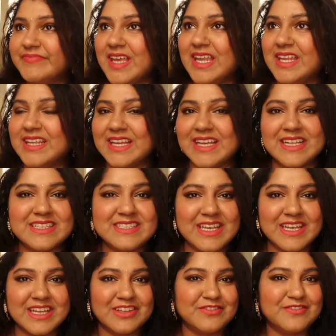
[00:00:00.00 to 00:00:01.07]
anything else,
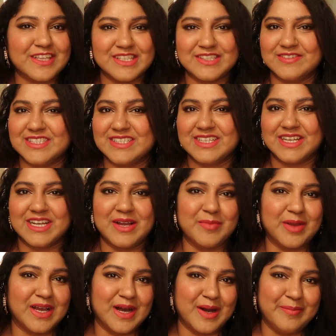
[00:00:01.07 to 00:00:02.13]
any other festivals that are
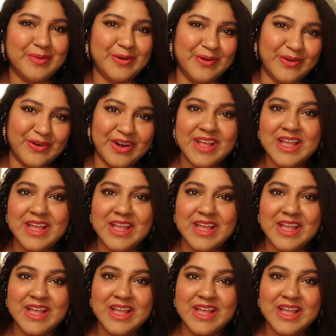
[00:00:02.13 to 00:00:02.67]
coming up, or